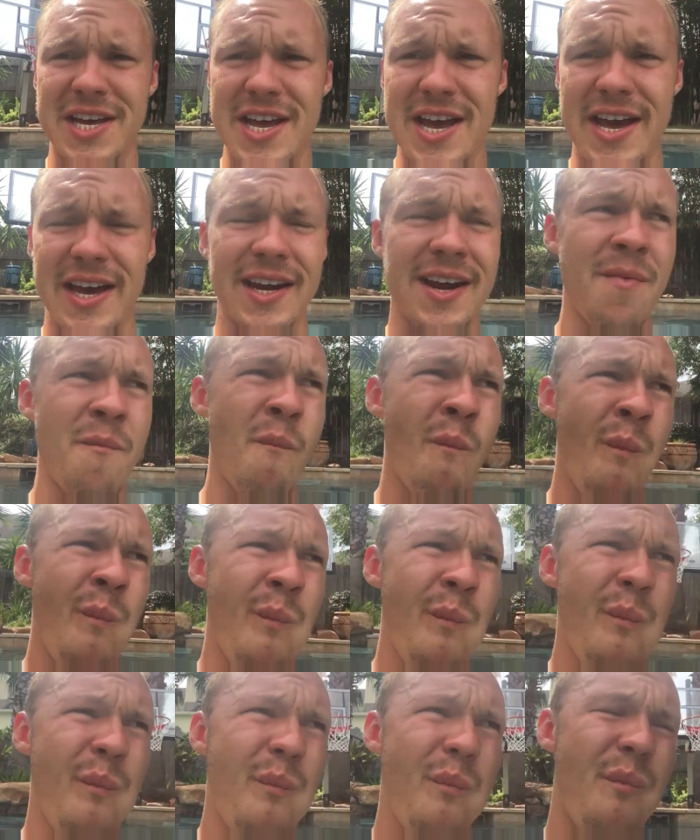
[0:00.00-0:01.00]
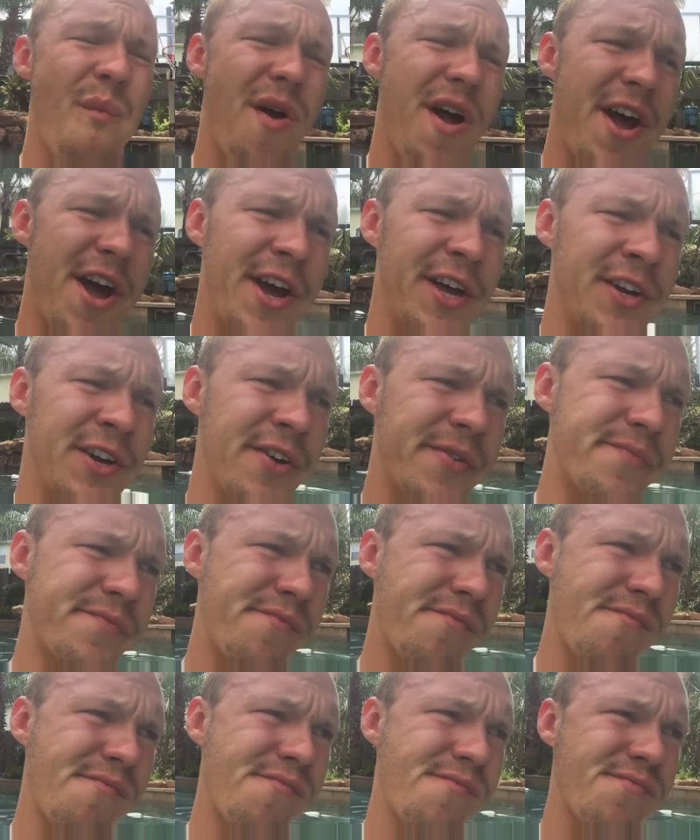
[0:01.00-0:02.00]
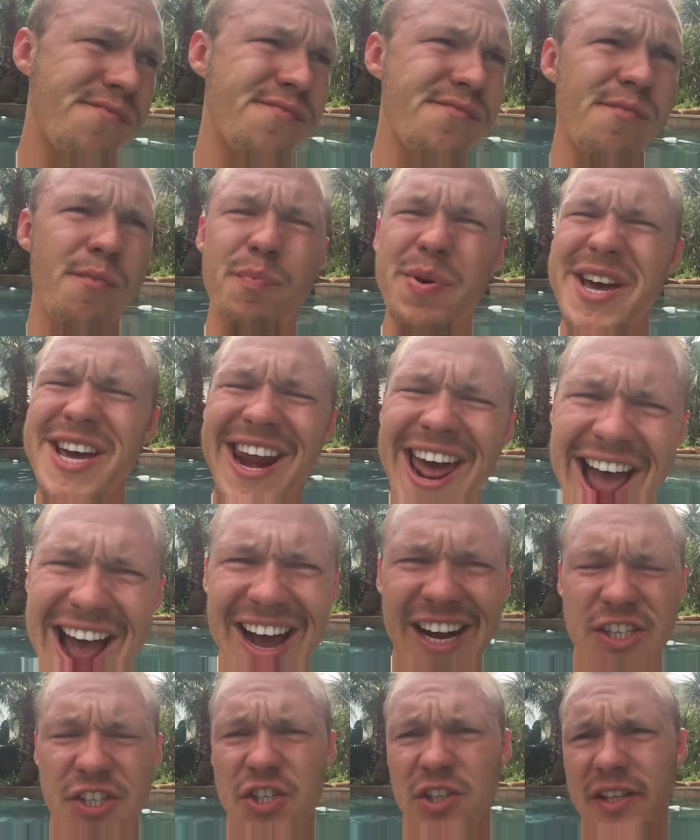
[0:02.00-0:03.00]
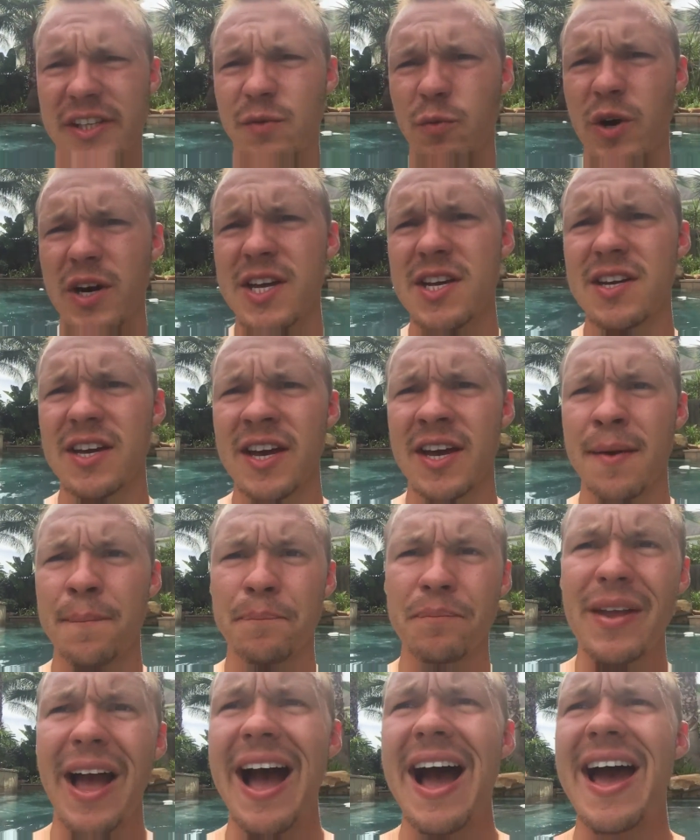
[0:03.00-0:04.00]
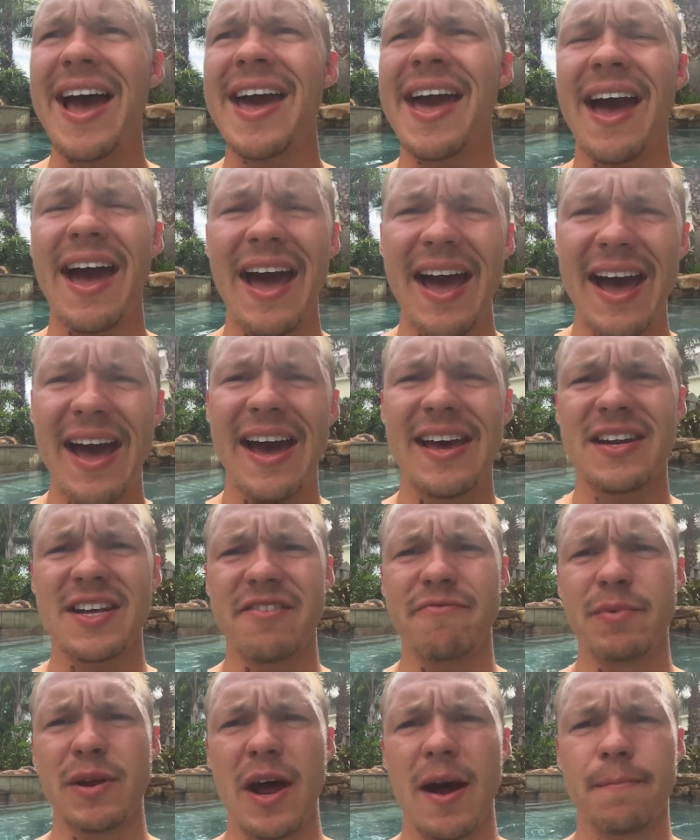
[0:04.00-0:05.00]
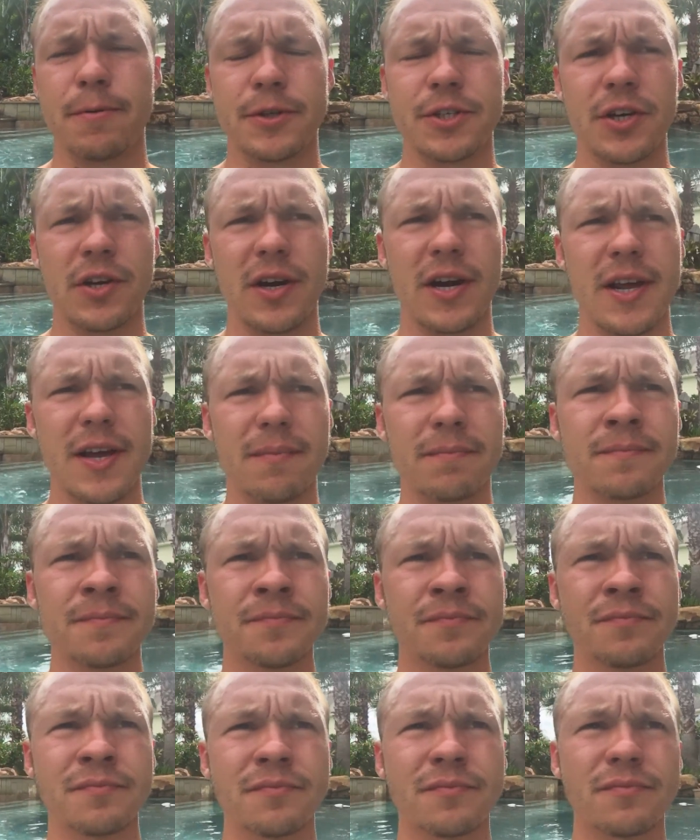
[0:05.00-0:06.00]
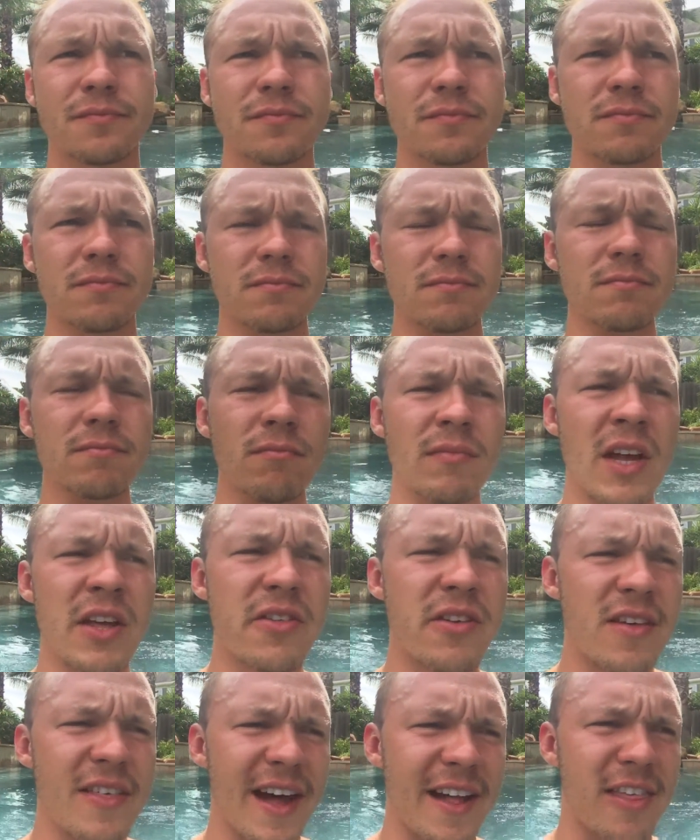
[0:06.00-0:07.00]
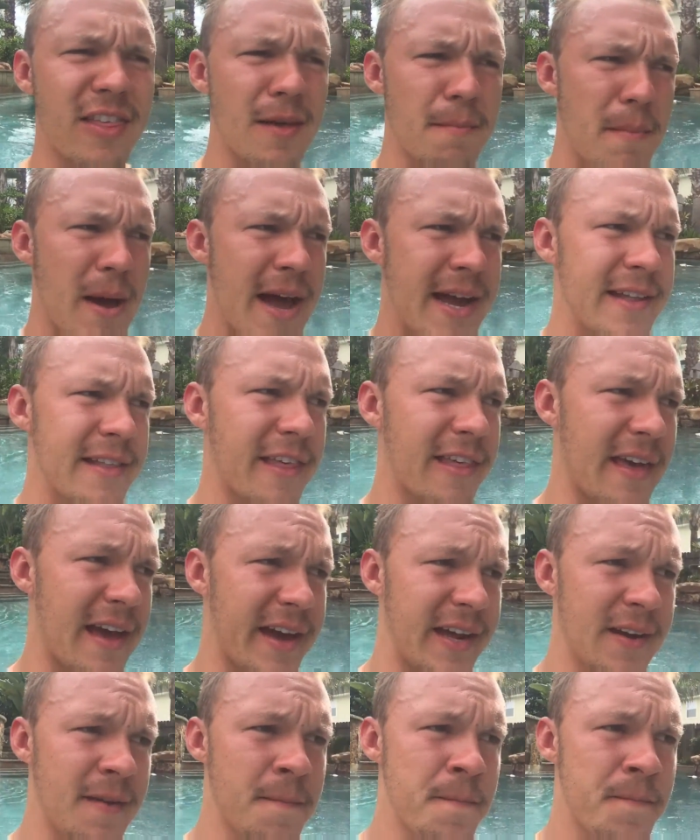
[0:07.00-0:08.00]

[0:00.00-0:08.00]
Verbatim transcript: get and being excellent in what he did. I had to give him an opportunity. And see, that's the mindset.